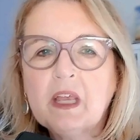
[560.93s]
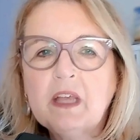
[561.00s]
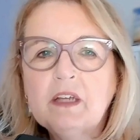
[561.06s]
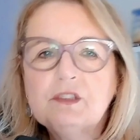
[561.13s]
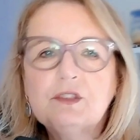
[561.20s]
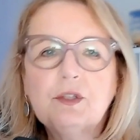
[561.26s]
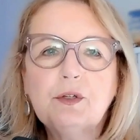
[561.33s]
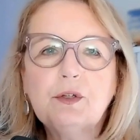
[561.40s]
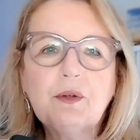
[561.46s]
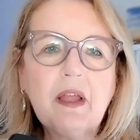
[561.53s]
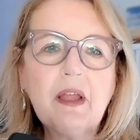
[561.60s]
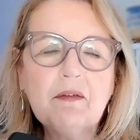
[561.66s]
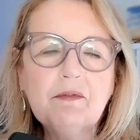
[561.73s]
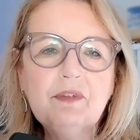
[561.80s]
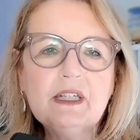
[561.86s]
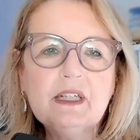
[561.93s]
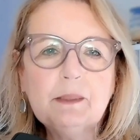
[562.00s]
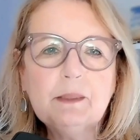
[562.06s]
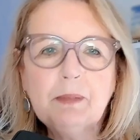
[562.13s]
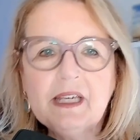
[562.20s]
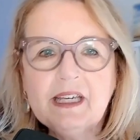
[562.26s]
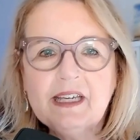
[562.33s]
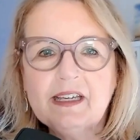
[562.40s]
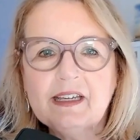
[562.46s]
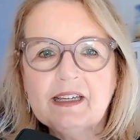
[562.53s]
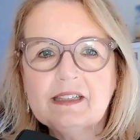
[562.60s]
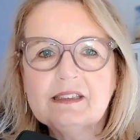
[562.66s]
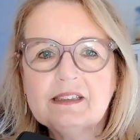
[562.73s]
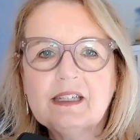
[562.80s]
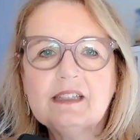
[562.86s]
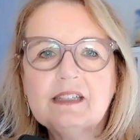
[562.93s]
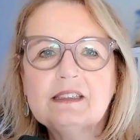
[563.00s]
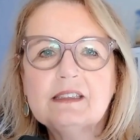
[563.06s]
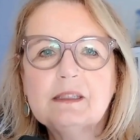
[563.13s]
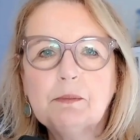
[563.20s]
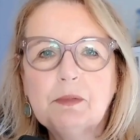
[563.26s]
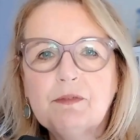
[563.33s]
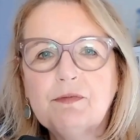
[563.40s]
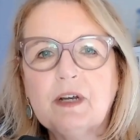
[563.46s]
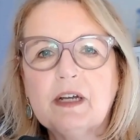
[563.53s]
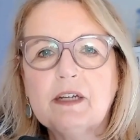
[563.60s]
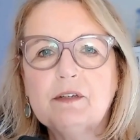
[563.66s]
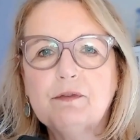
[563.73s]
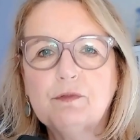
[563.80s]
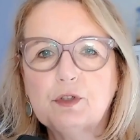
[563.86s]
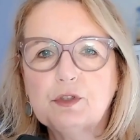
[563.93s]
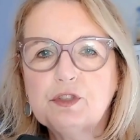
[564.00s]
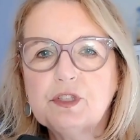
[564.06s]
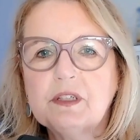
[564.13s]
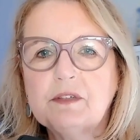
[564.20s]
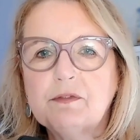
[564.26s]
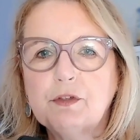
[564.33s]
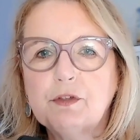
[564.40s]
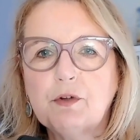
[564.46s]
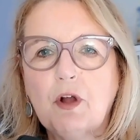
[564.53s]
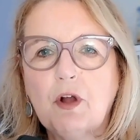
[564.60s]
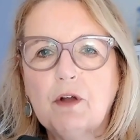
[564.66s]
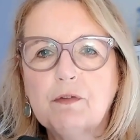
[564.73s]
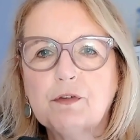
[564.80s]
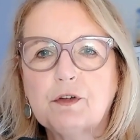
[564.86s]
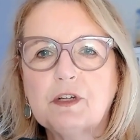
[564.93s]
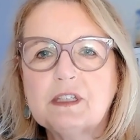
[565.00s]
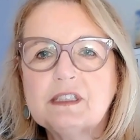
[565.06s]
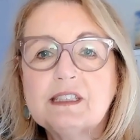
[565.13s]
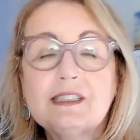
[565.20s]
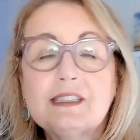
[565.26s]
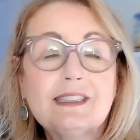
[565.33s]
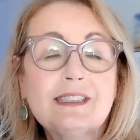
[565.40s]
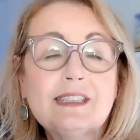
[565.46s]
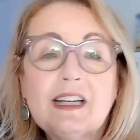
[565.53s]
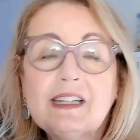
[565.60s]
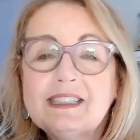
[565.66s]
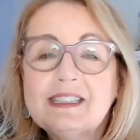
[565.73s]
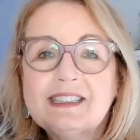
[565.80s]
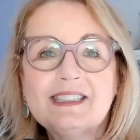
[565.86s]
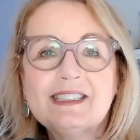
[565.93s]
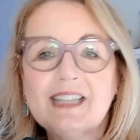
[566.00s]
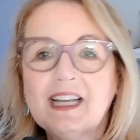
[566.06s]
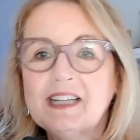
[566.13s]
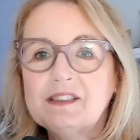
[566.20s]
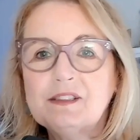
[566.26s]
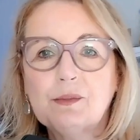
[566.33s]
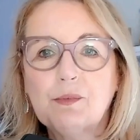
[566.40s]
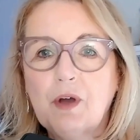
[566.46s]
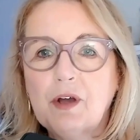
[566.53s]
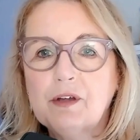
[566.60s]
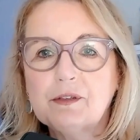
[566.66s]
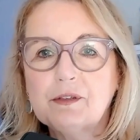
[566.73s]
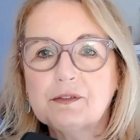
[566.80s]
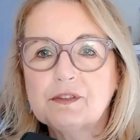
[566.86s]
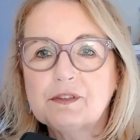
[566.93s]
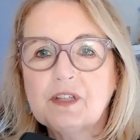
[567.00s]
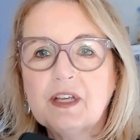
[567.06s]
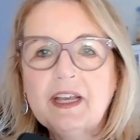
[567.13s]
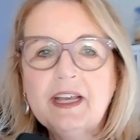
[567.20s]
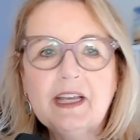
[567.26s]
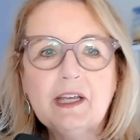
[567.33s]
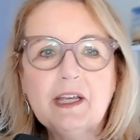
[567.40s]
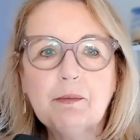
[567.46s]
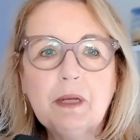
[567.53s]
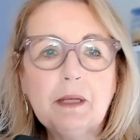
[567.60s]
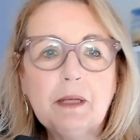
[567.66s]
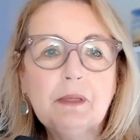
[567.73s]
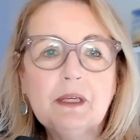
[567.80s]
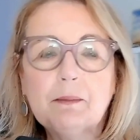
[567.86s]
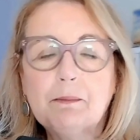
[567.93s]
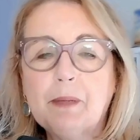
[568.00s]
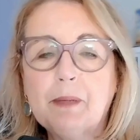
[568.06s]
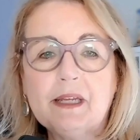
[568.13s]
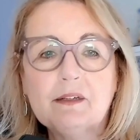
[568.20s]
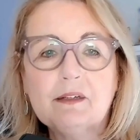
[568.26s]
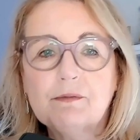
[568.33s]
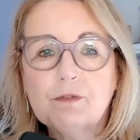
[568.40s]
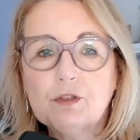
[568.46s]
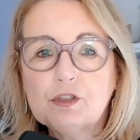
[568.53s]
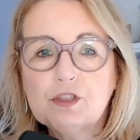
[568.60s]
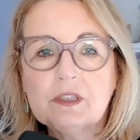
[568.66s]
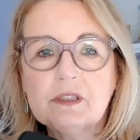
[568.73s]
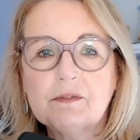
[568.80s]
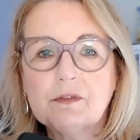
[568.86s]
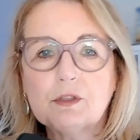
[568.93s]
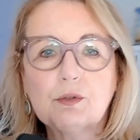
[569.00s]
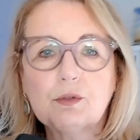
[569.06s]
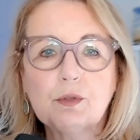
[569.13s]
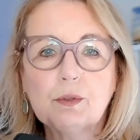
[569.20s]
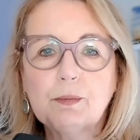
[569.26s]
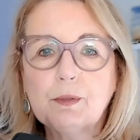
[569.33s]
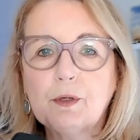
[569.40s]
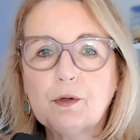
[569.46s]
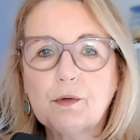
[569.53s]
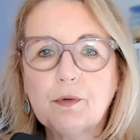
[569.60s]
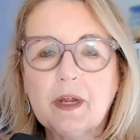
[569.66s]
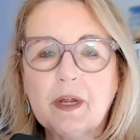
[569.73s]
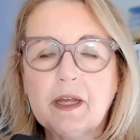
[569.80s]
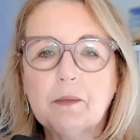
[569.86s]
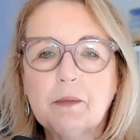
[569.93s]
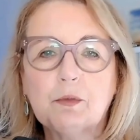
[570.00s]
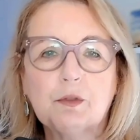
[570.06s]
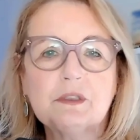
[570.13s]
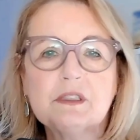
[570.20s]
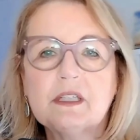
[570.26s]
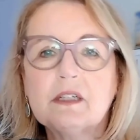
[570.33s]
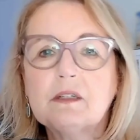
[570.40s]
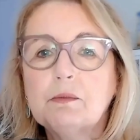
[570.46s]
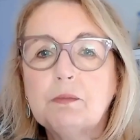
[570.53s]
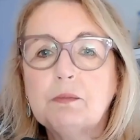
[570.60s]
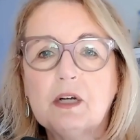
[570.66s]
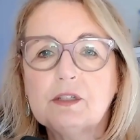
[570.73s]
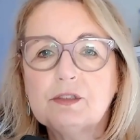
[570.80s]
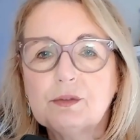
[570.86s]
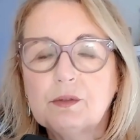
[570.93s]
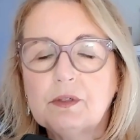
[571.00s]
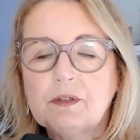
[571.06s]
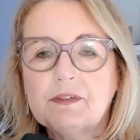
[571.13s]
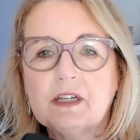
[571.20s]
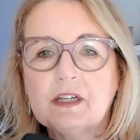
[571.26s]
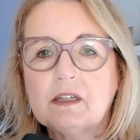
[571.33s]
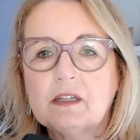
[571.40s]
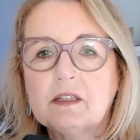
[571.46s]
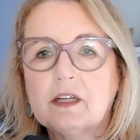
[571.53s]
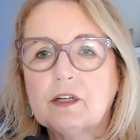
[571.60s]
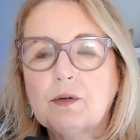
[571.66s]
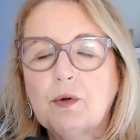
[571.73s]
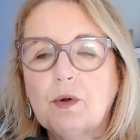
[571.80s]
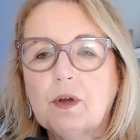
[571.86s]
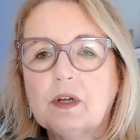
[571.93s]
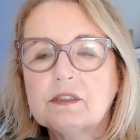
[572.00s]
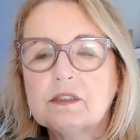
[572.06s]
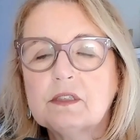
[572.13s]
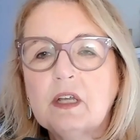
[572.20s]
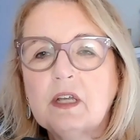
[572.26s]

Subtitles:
So your MVP is a simplified version of your offer. It's designed to test the waters. It might be a beta version of a group program or a single module of an online course.